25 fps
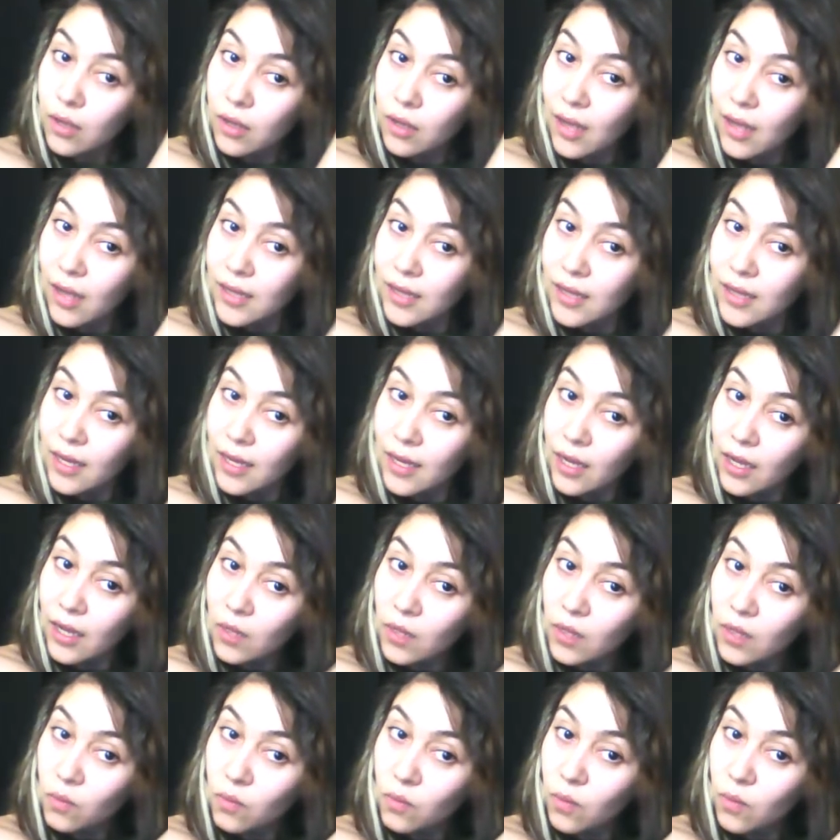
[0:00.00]
at the
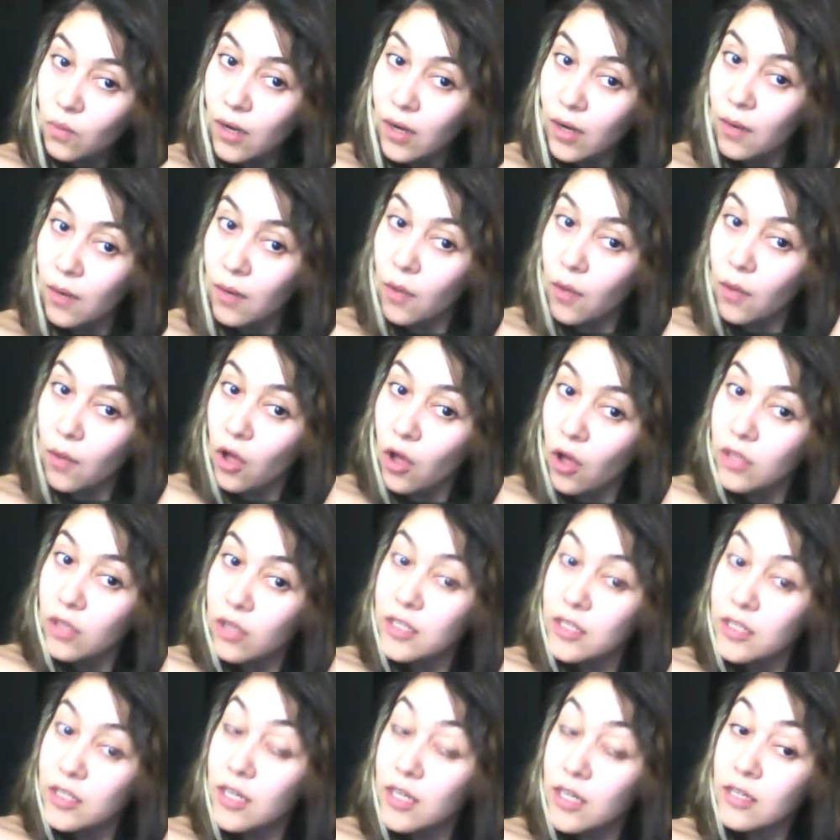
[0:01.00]
end when I'm
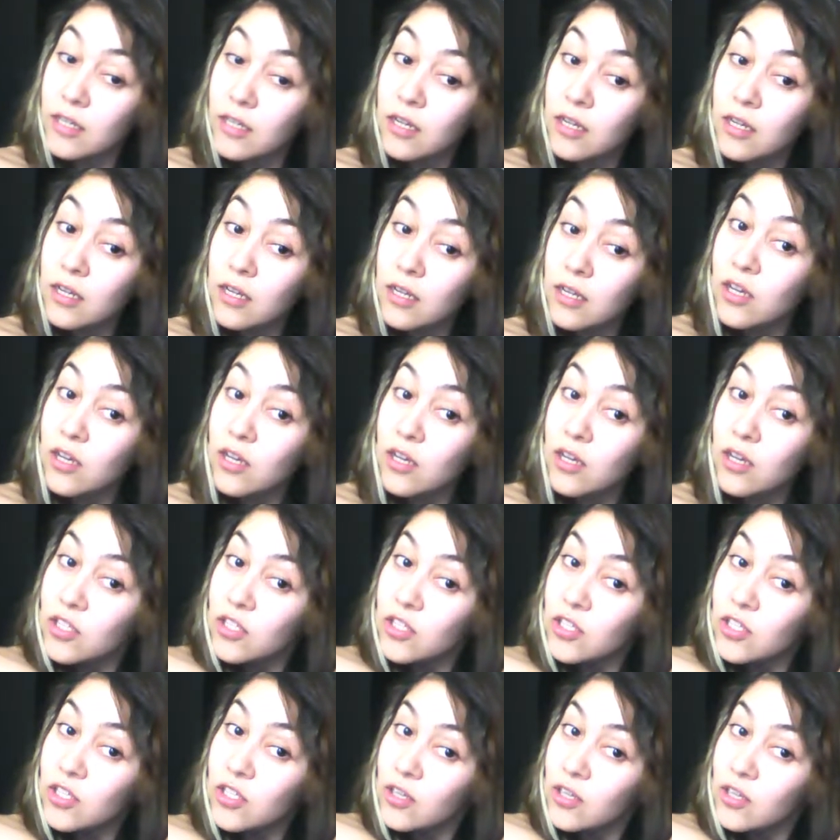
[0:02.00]
all done,
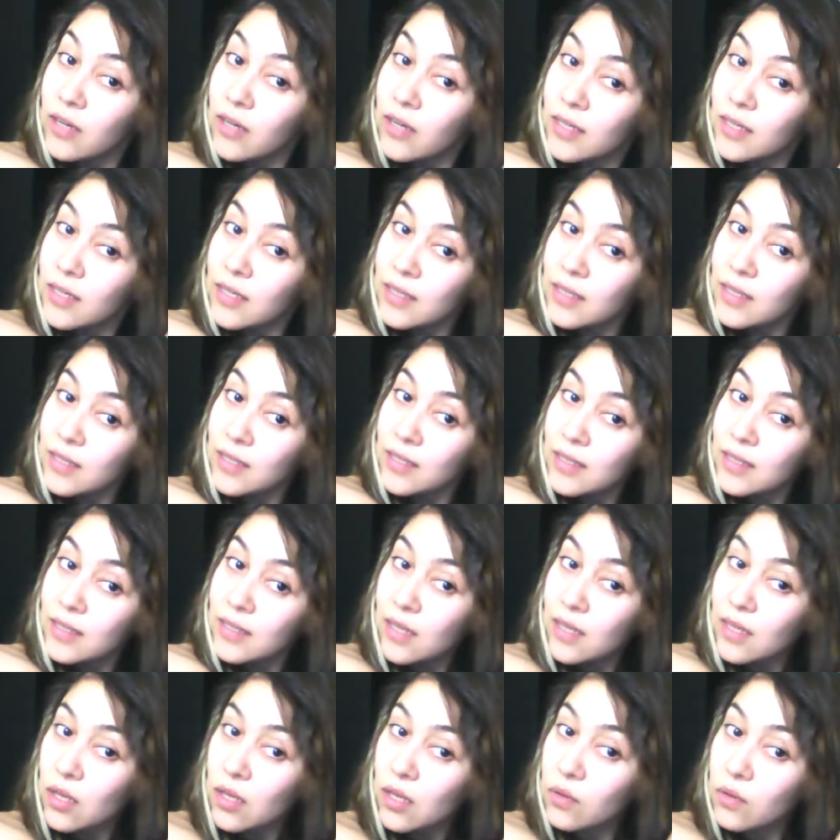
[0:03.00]
so you guys can
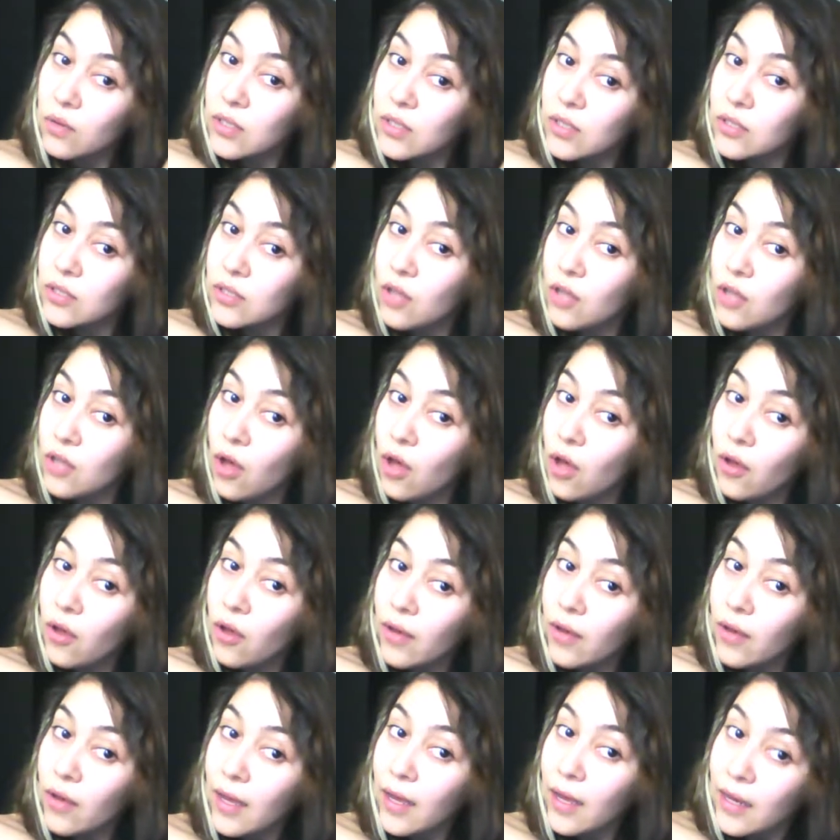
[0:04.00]
see the
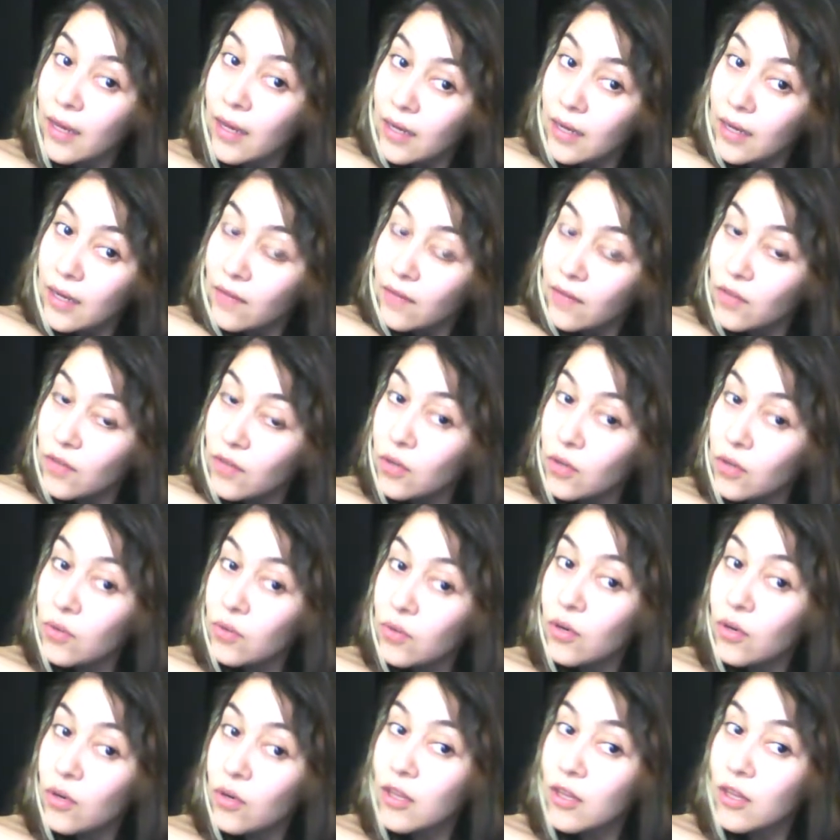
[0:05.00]
result. And if
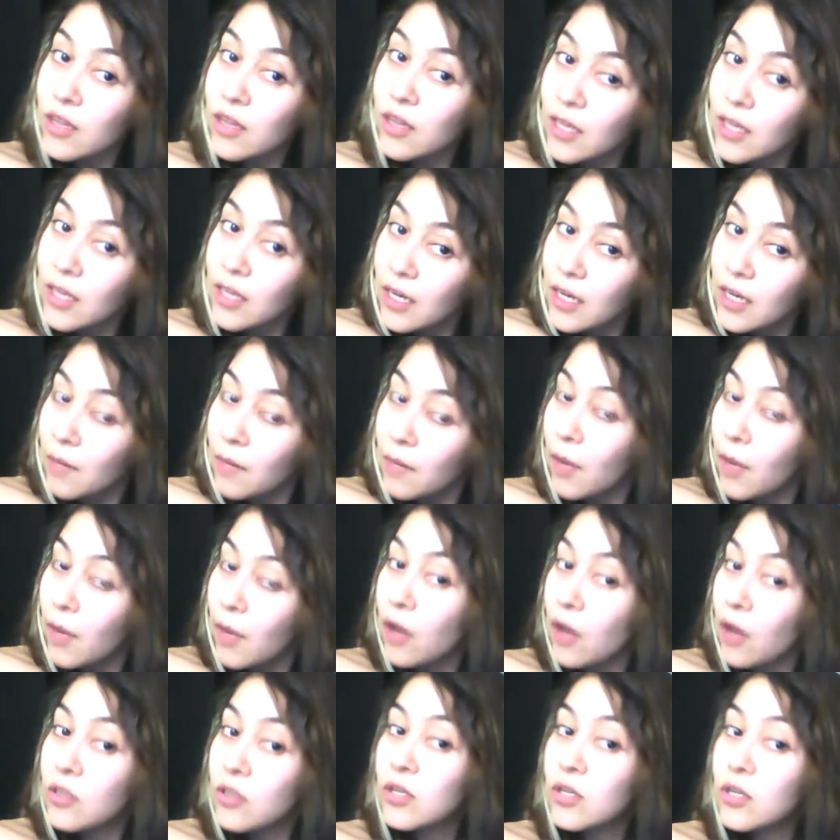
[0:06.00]
you are thinking
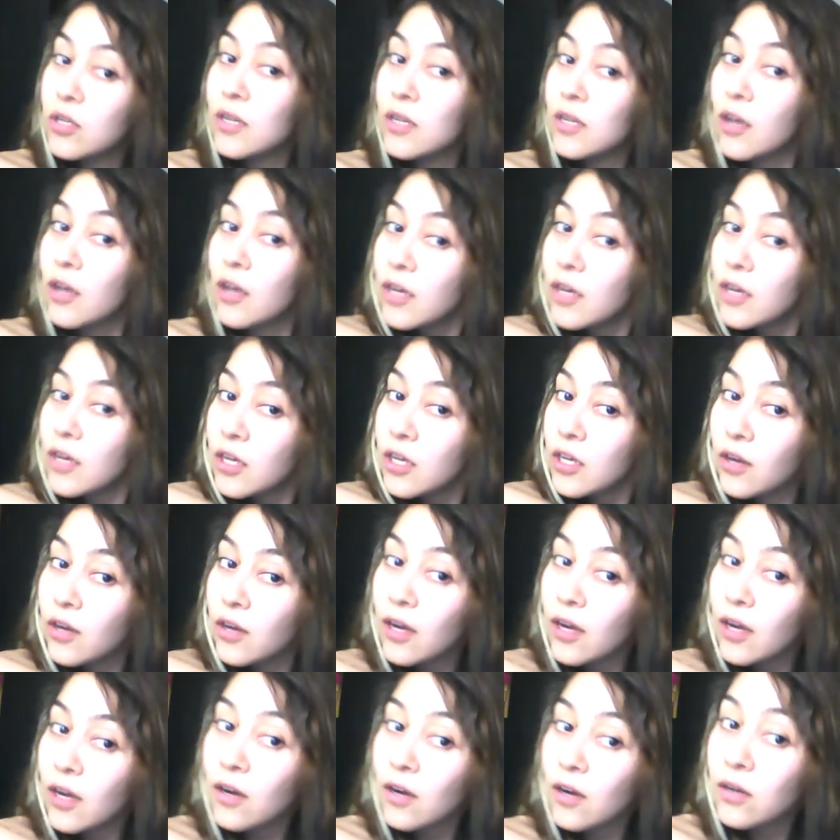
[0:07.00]
about dreadlocking your
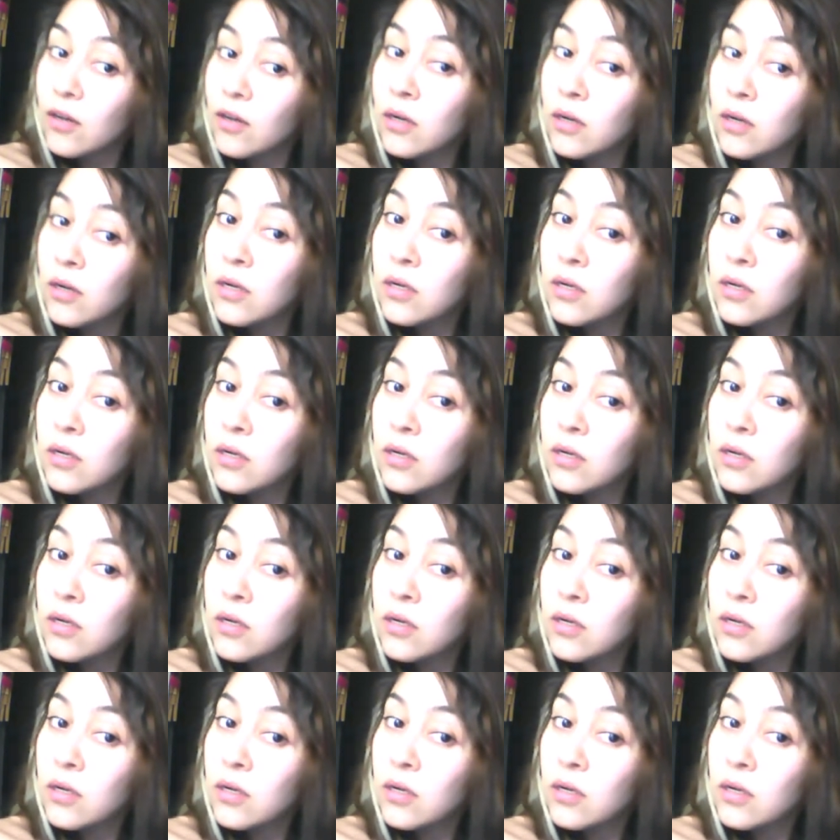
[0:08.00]
hair,